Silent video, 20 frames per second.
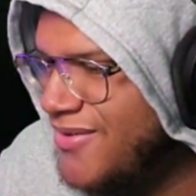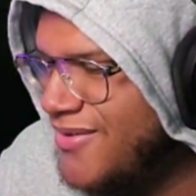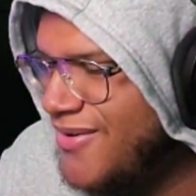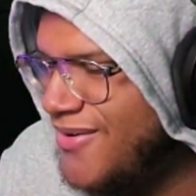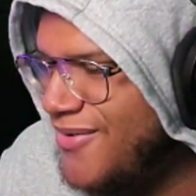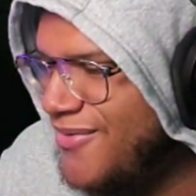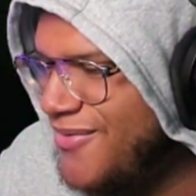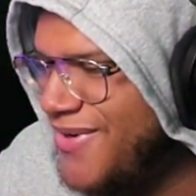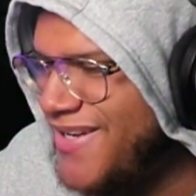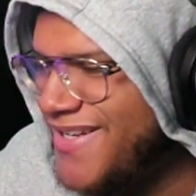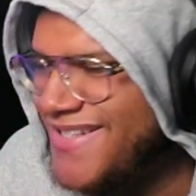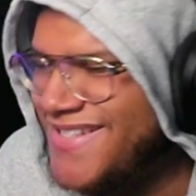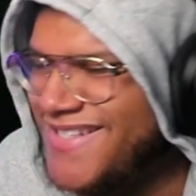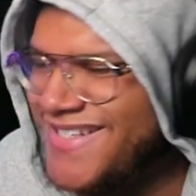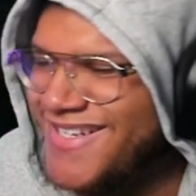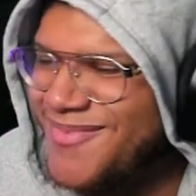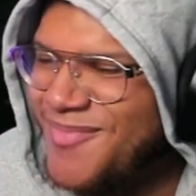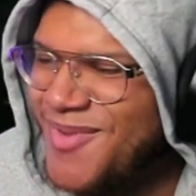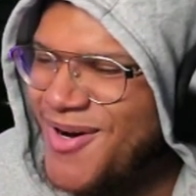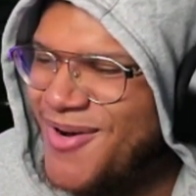What is
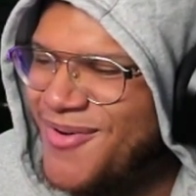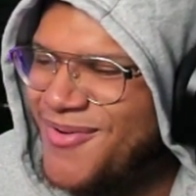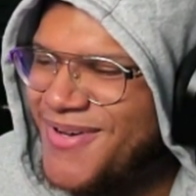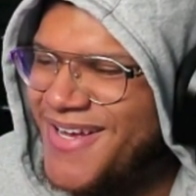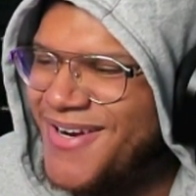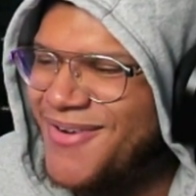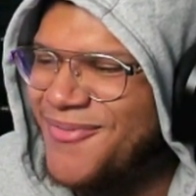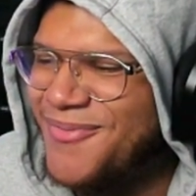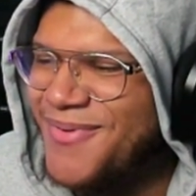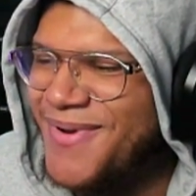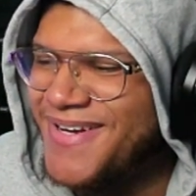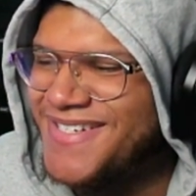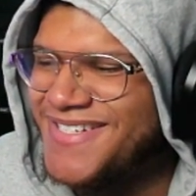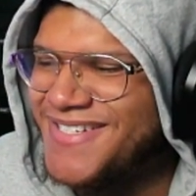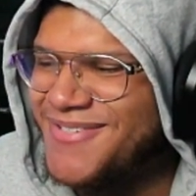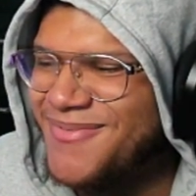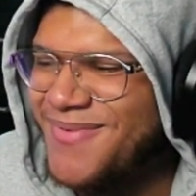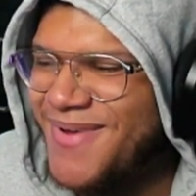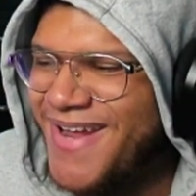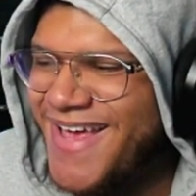it, bro? What kind of weird shit
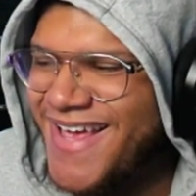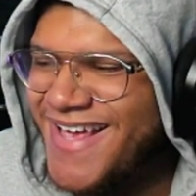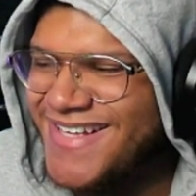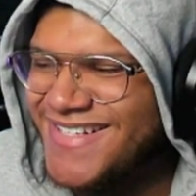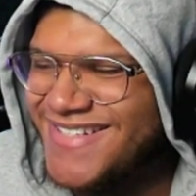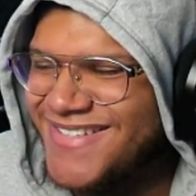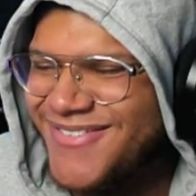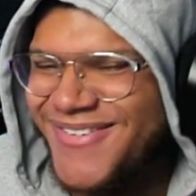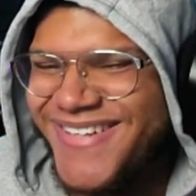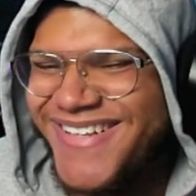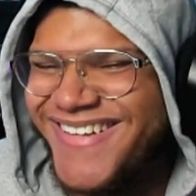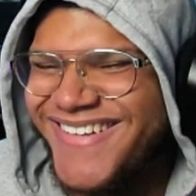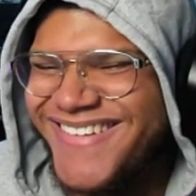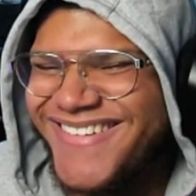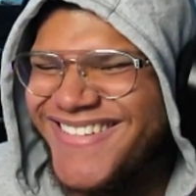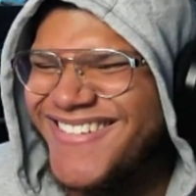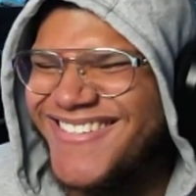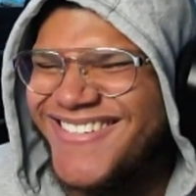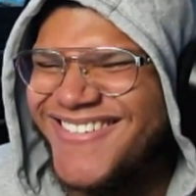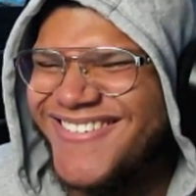you wanna ask? Well, don't
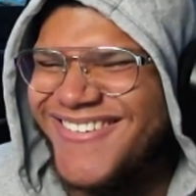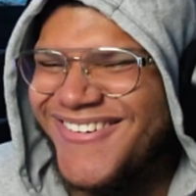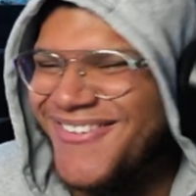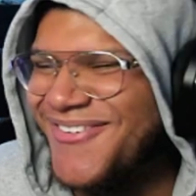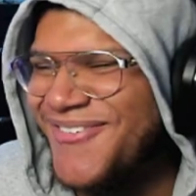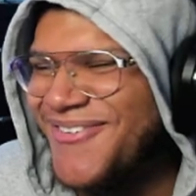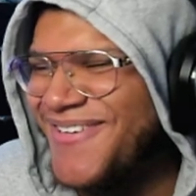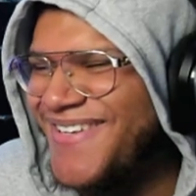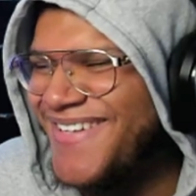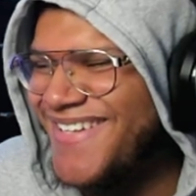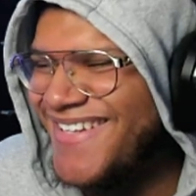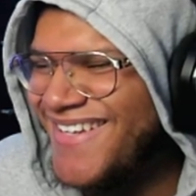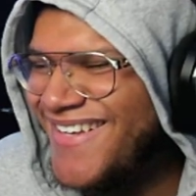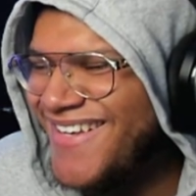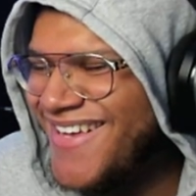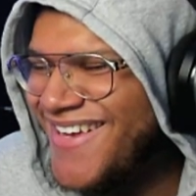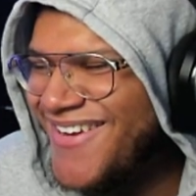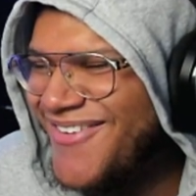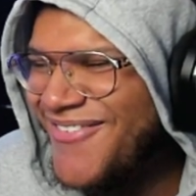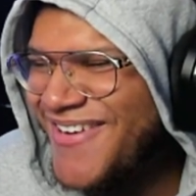do it.
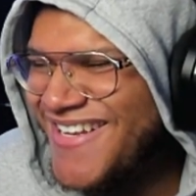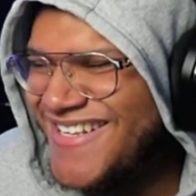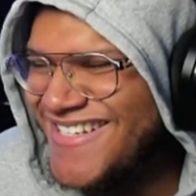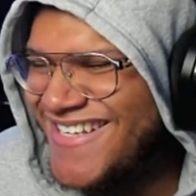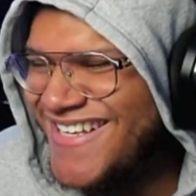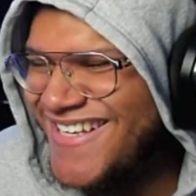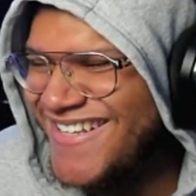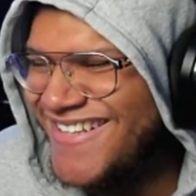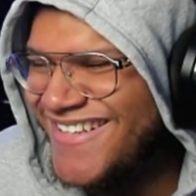What is it?